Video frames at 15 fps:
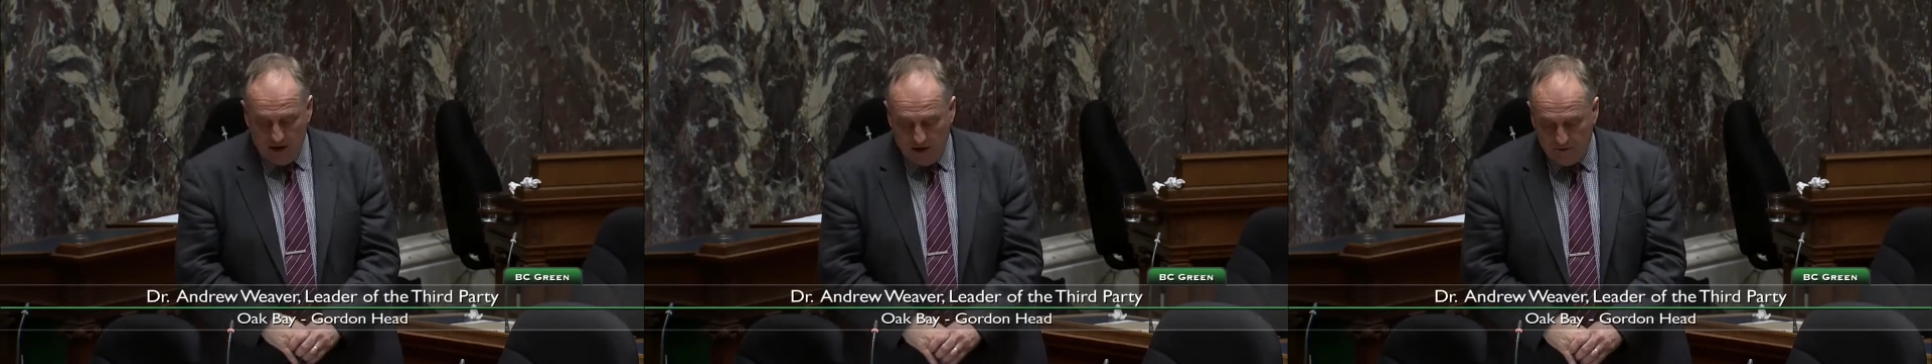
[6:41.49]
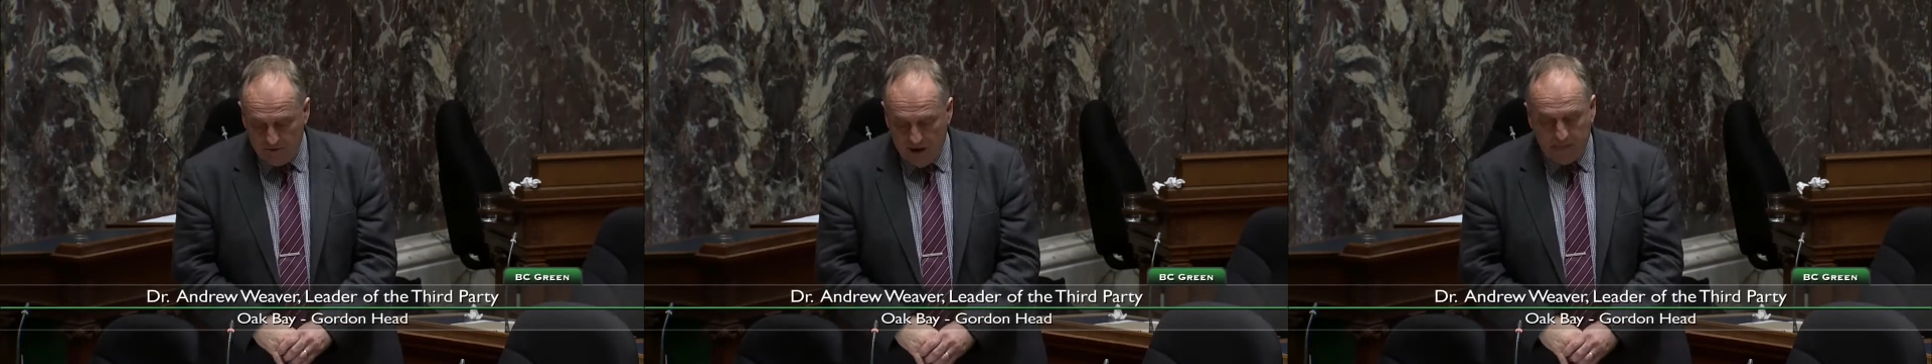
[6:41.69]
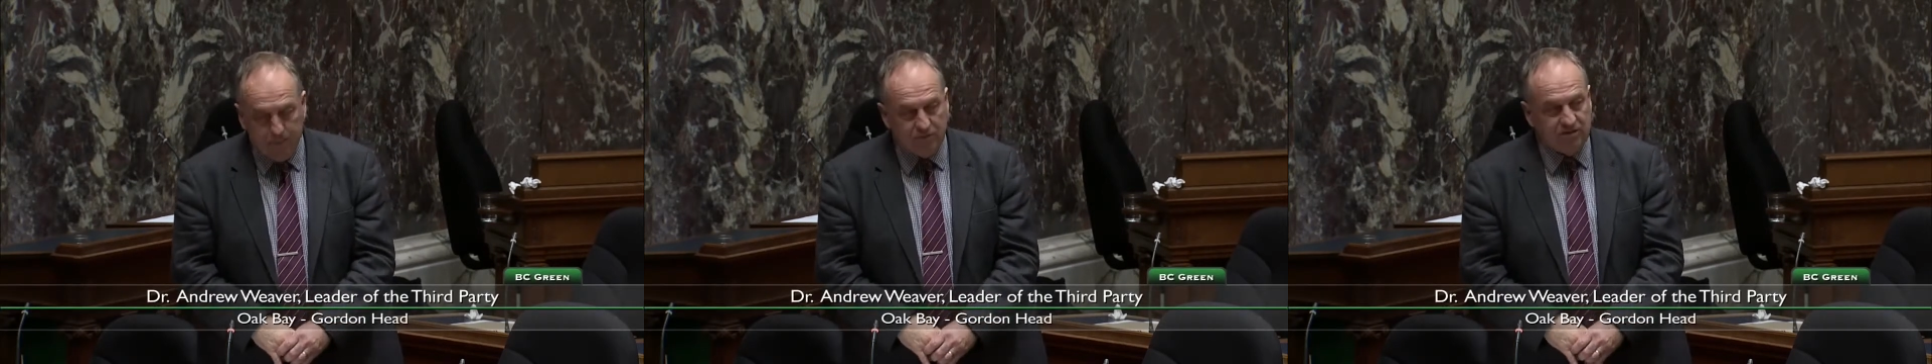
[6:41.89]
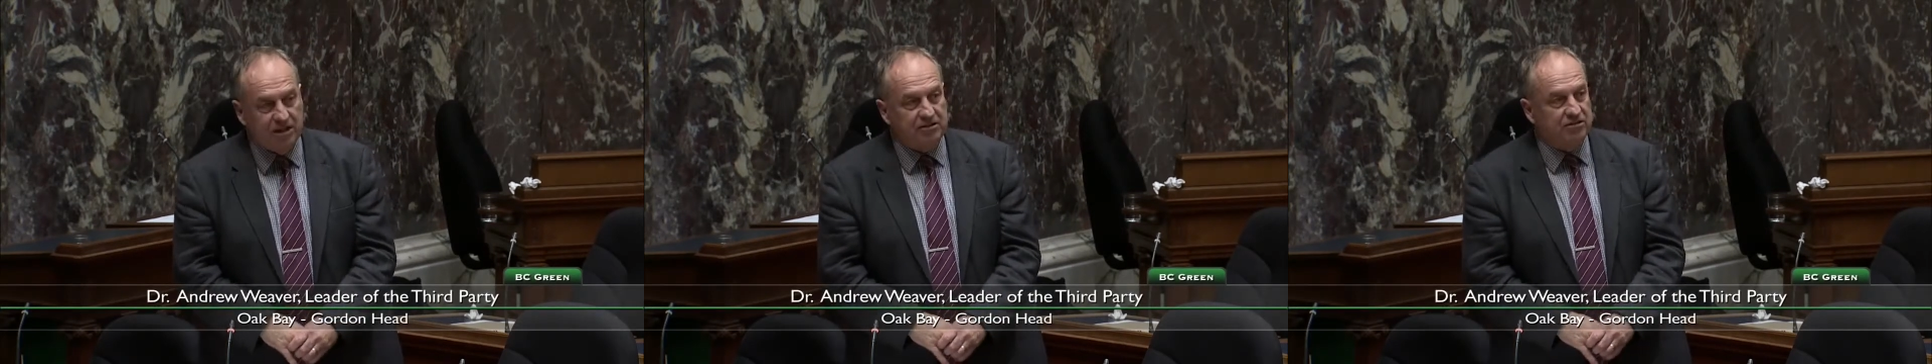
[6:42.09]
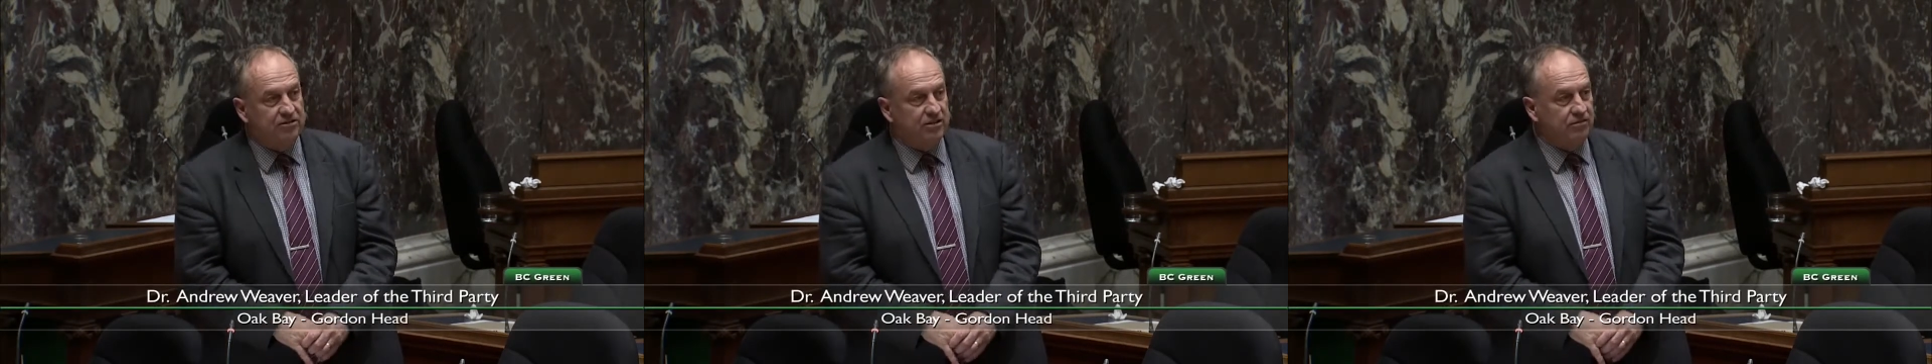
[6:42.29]

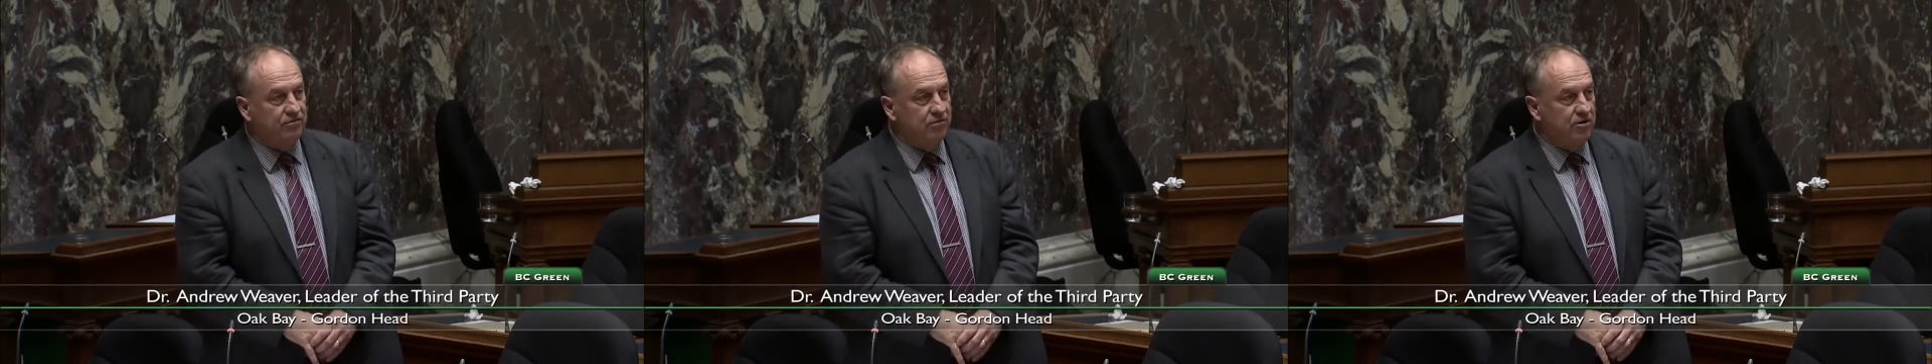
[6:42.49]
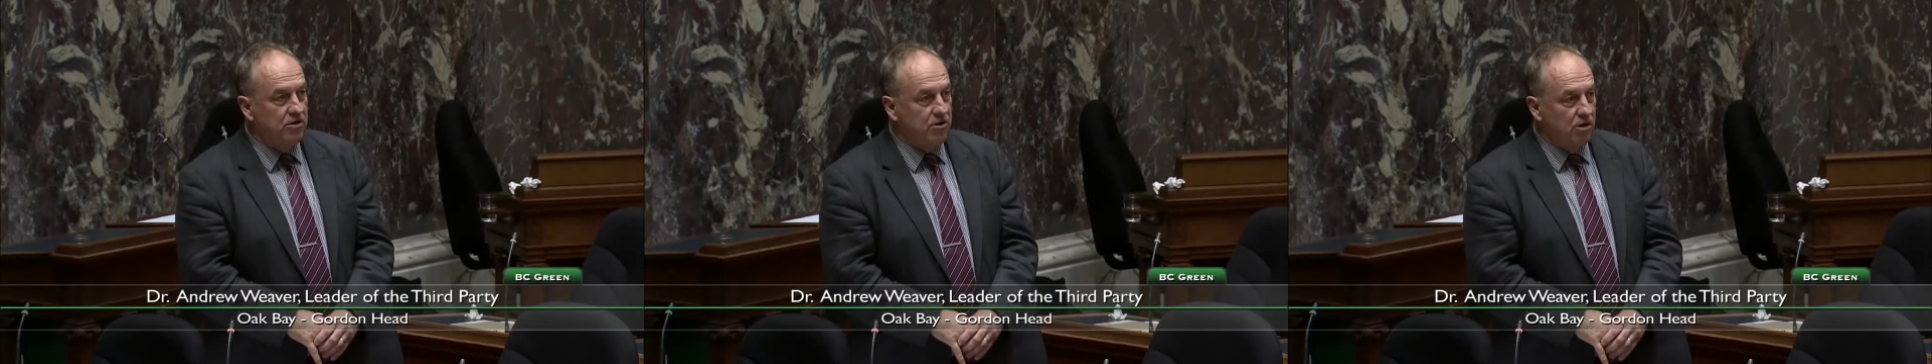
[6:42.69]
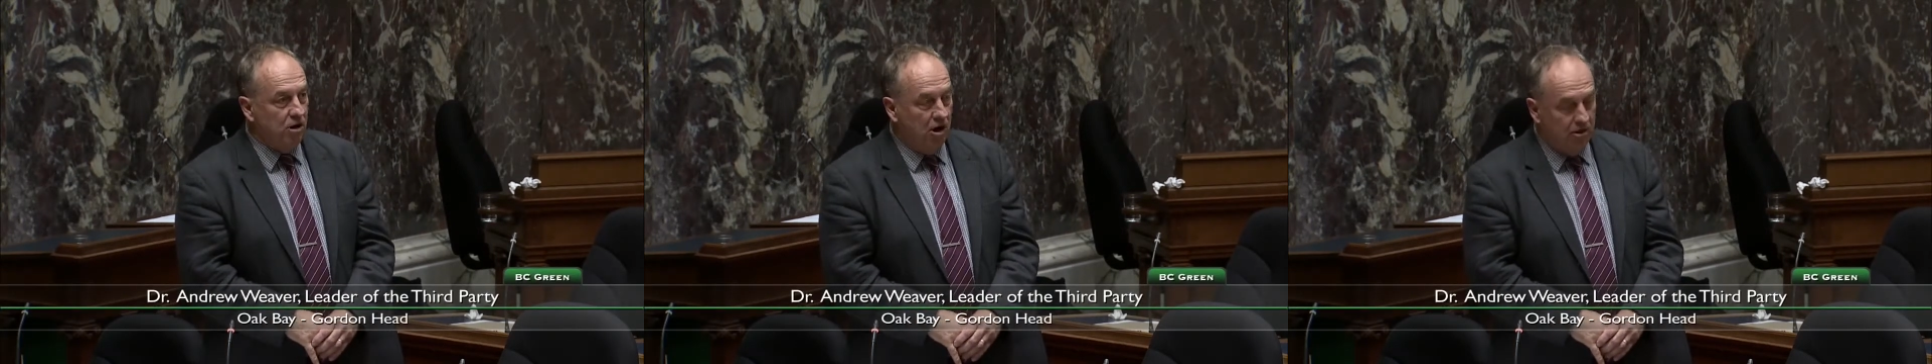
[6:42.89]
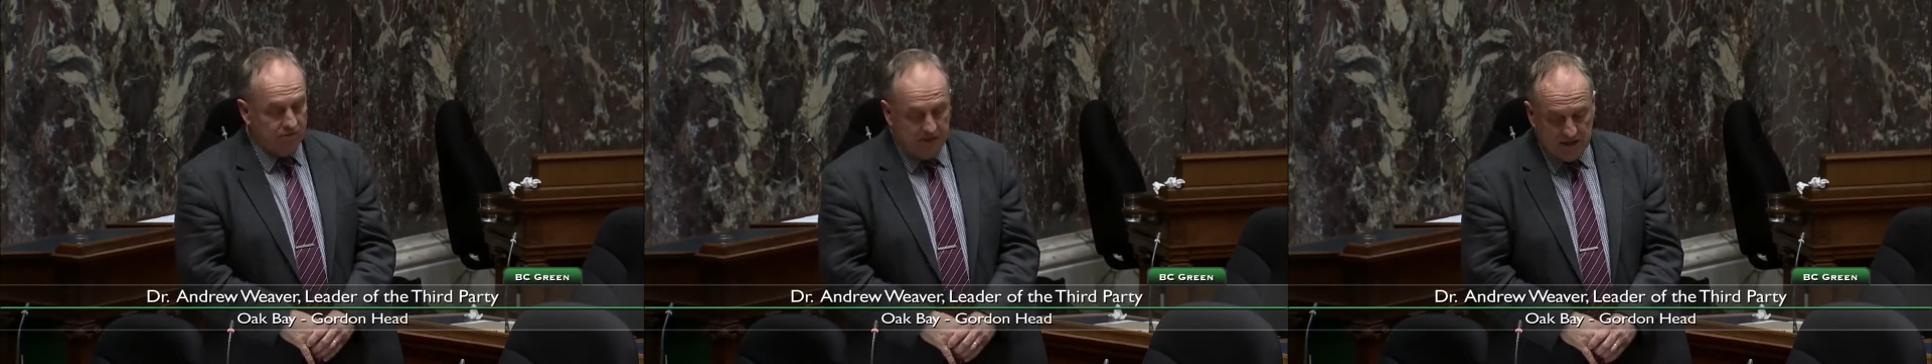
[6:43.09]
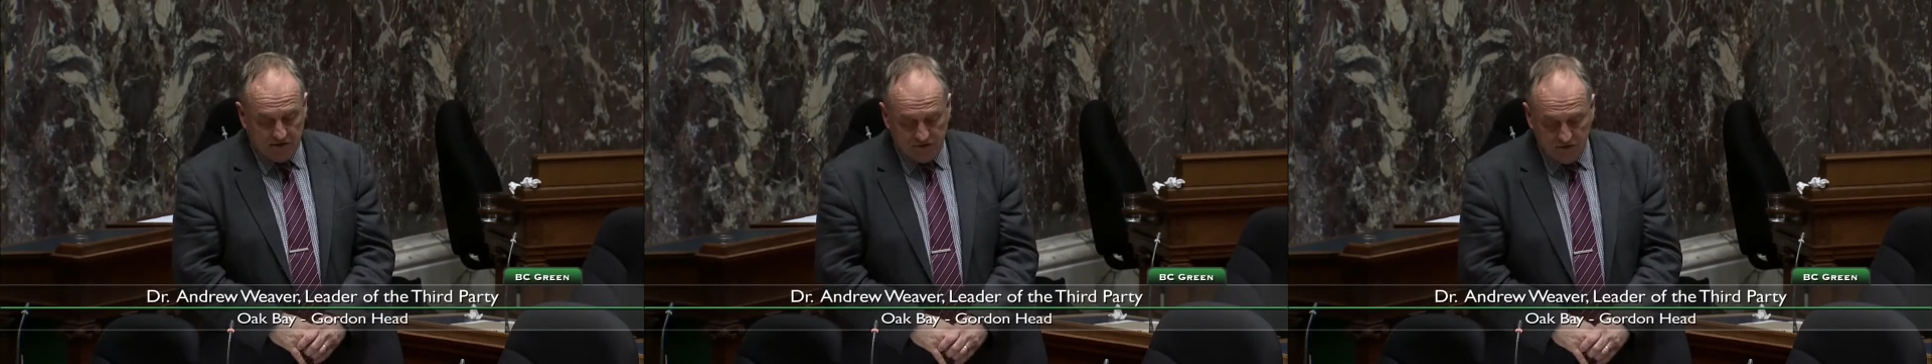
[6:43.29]
representative of
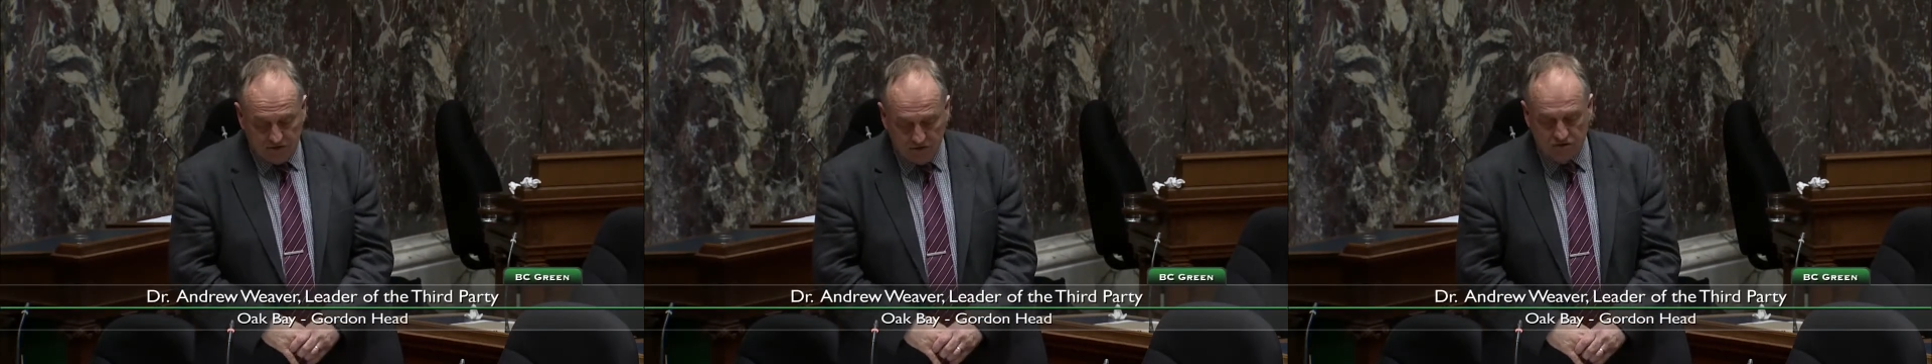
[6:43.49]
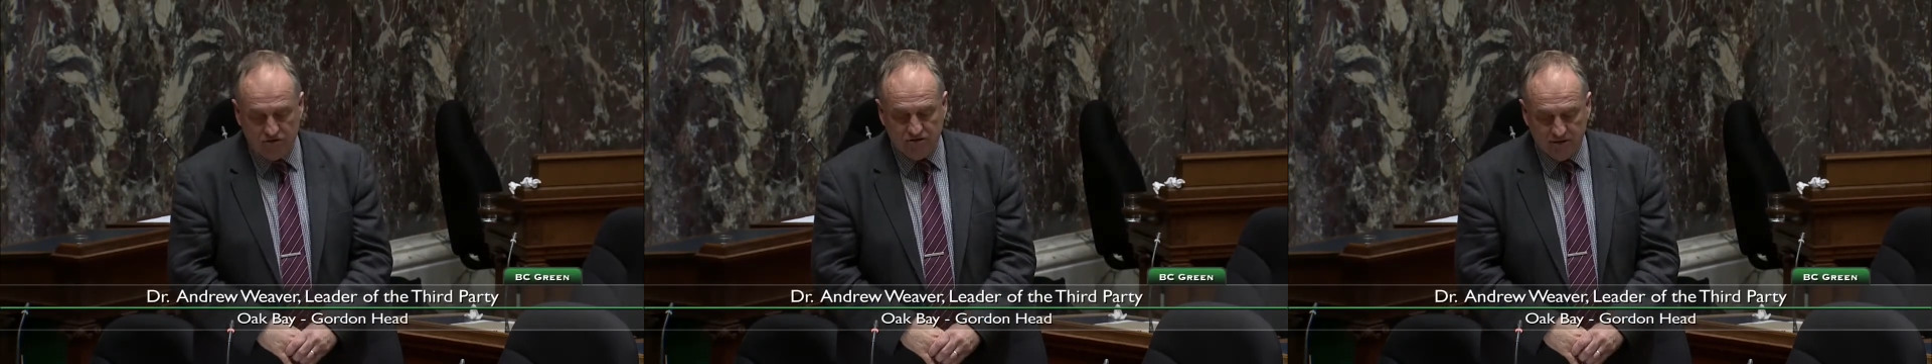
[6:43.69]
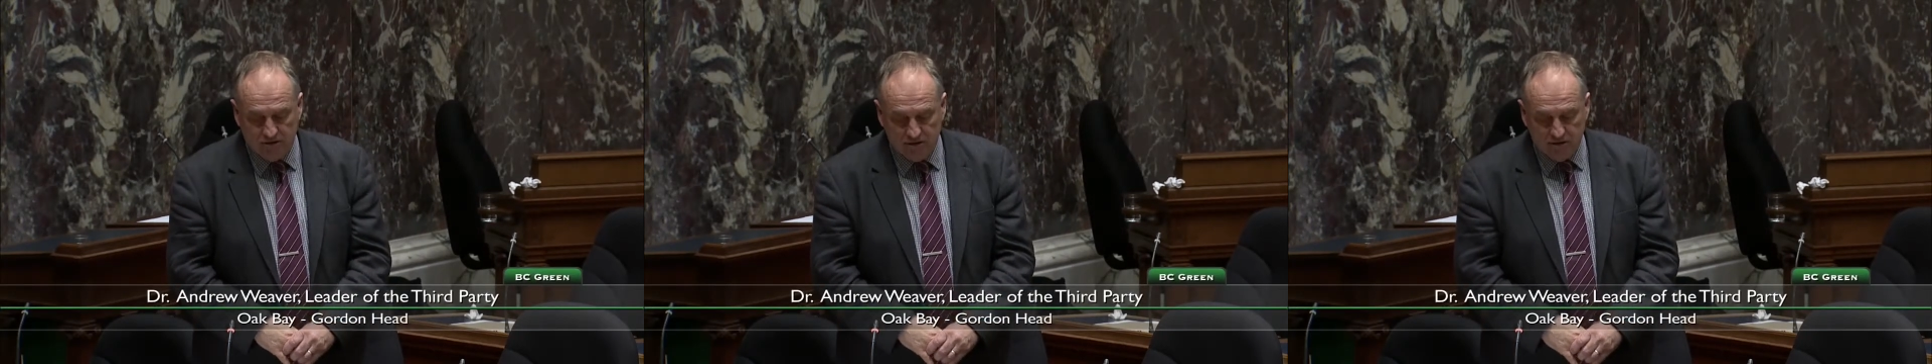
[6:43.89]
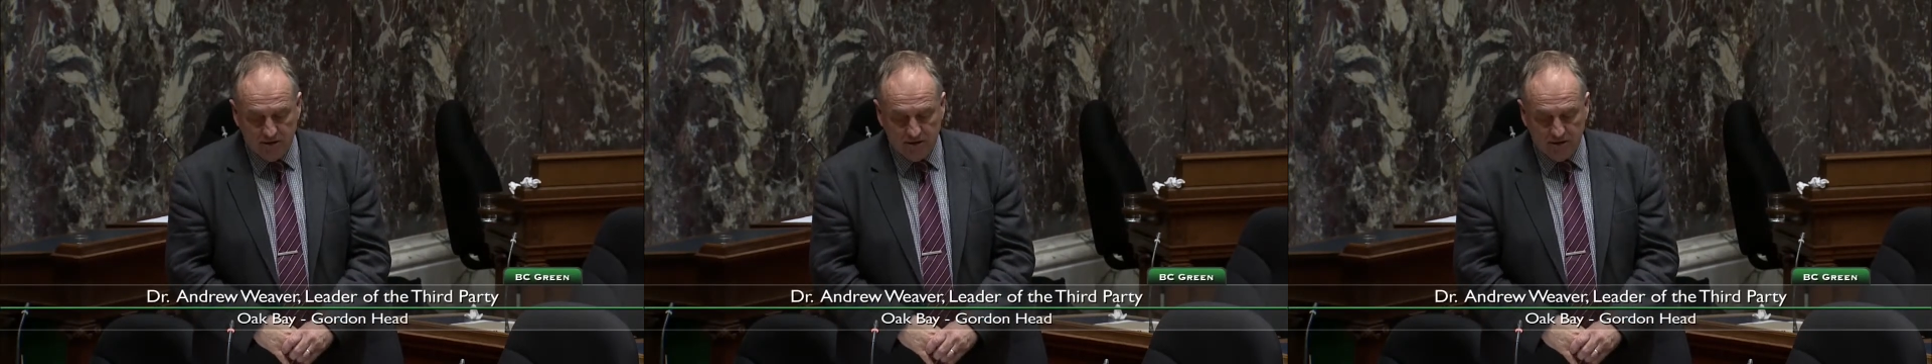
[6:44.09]
an institution.